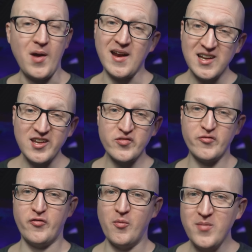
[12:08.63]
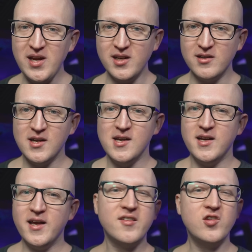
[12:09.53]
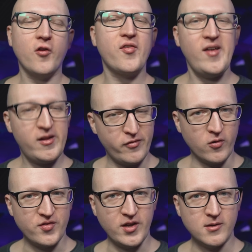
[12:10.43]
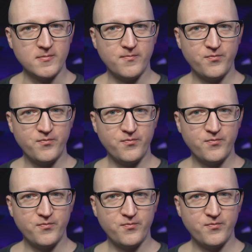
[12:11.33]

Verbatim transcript: at least for me, is not self-hosting.